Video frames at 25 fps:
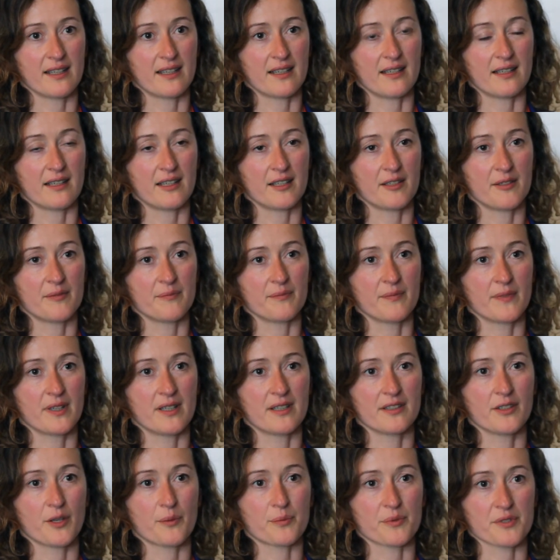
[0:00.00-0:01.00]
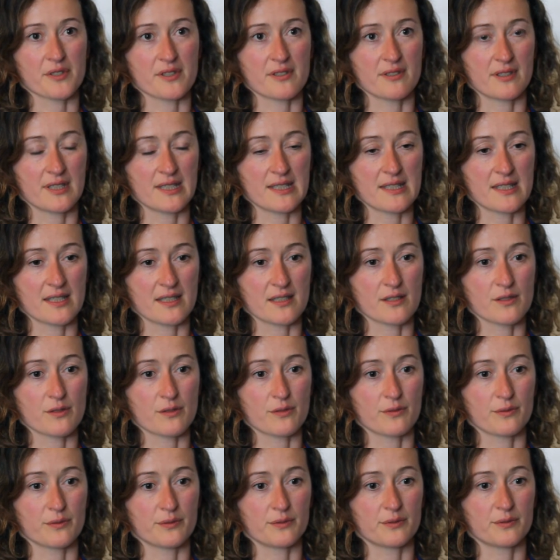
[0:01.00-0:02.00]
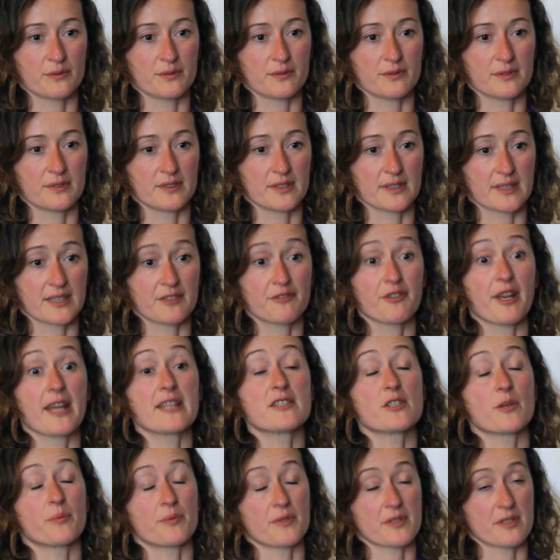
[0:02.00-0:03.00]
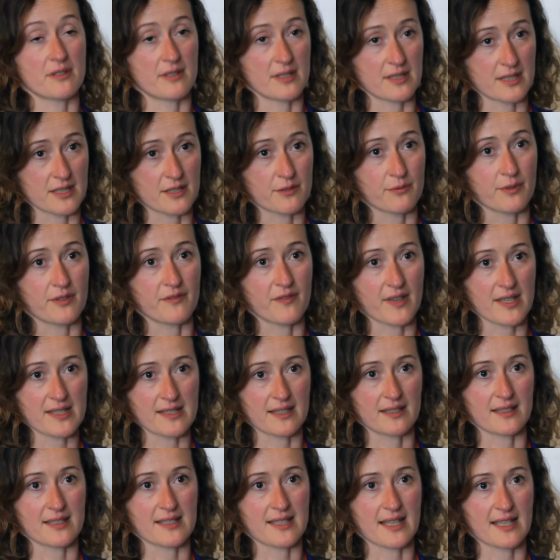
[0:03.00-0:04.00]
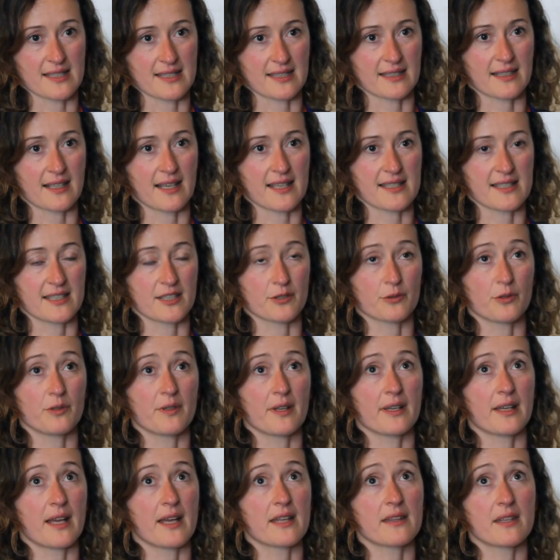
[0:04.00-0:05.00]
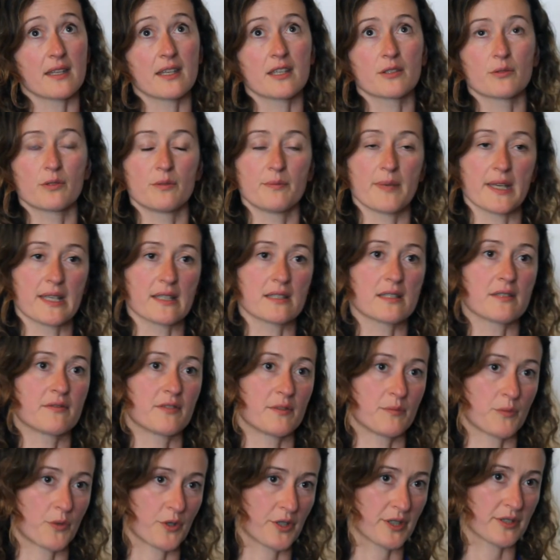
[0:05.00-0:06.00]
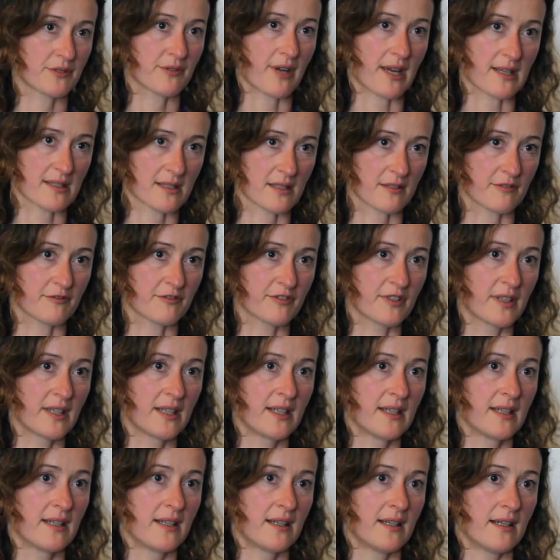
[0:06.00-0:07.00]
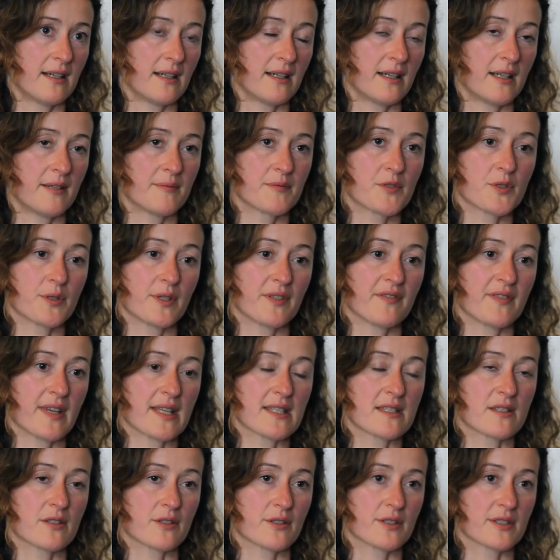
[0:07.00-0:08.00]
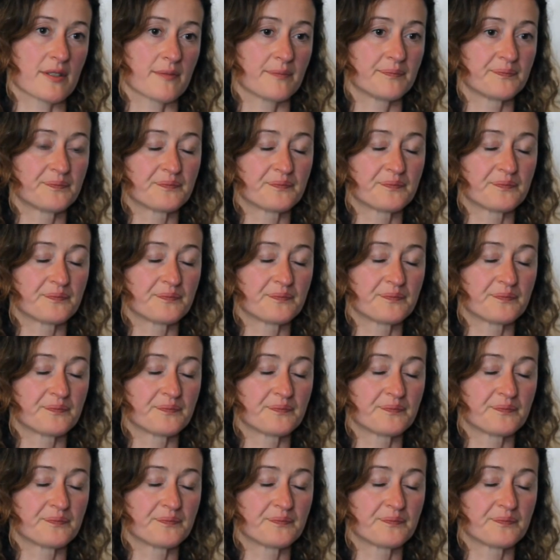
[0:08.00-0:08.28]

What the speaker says: an opportunity to create opportunities to invest in this asset class, and I think it will make it even more attractive to investors.